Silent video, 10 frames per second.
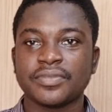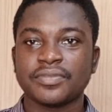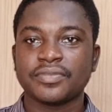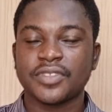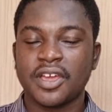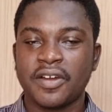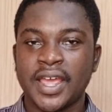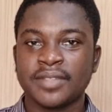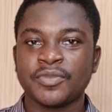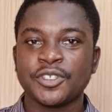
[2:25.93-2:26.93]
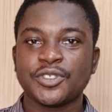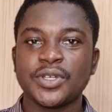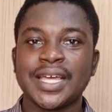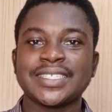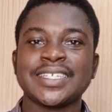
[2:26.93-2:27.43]
All right, so that
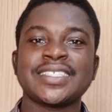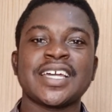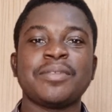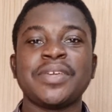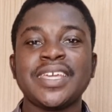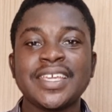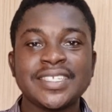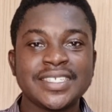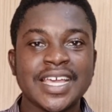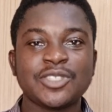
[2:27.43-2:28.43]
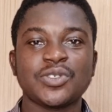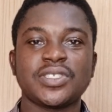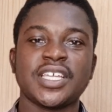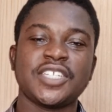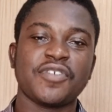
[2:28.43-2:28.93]
it can be easier to search
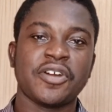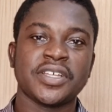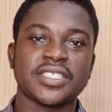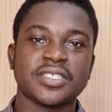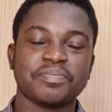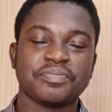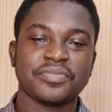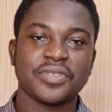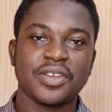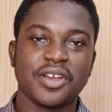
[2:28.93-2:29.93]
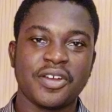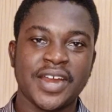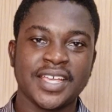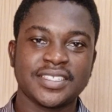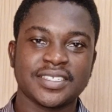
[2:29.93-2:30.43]
for it. All right,
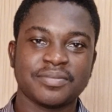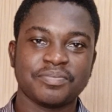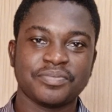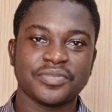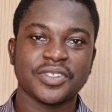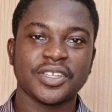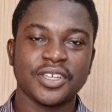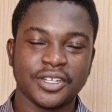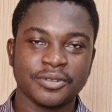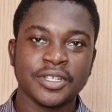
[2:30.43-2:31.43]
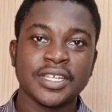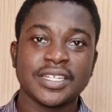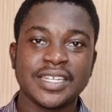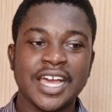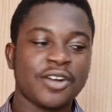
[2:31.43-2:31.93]
good.
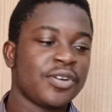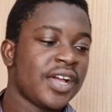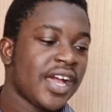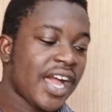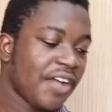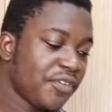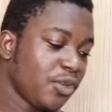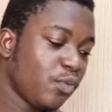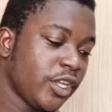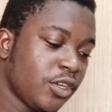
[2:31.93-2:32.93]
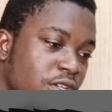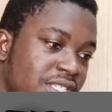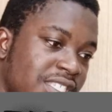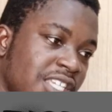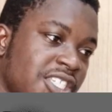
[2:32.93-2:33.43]
Now, having Windows
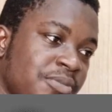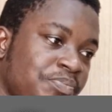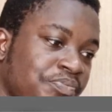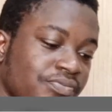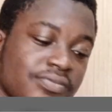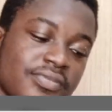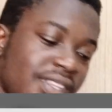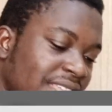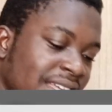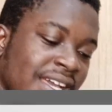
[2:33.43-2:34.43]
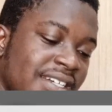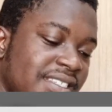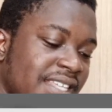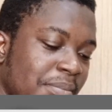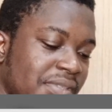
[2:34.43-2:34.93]
search can
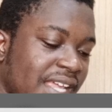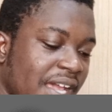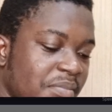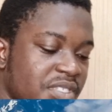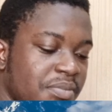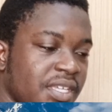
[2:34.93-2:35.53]
sometimes be